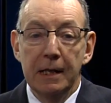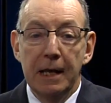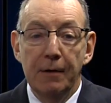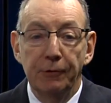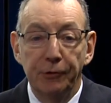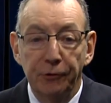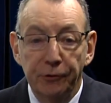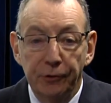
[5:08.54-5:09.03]
That
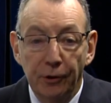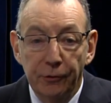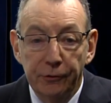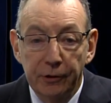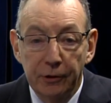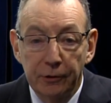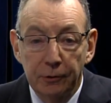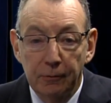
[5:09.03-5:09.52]
was
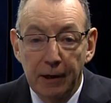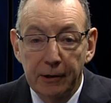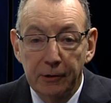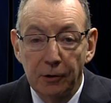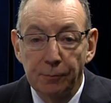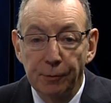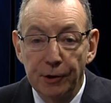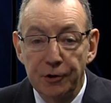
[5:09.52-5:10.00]
Associate
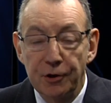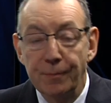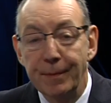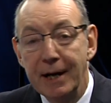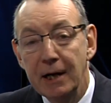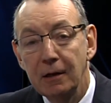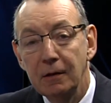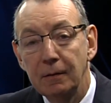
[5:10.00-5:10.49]
Director Bridget
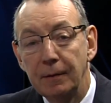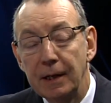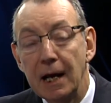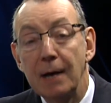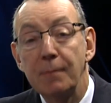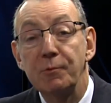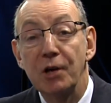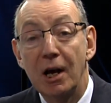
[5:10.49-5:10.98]
Maehr, and
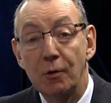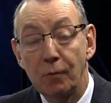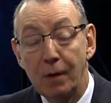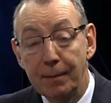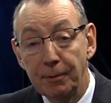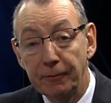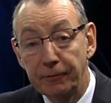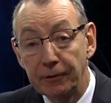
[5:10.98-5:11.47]
I'm John
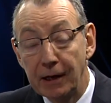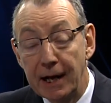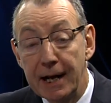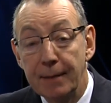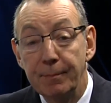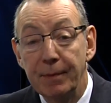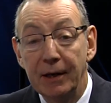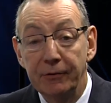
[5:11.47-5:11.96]
Weber for
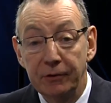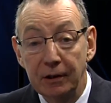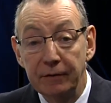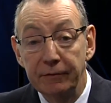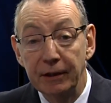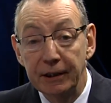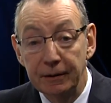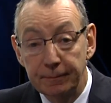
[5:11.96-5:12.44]
AM Best
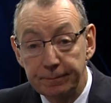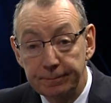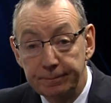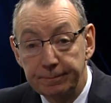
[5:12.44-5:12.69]
TV.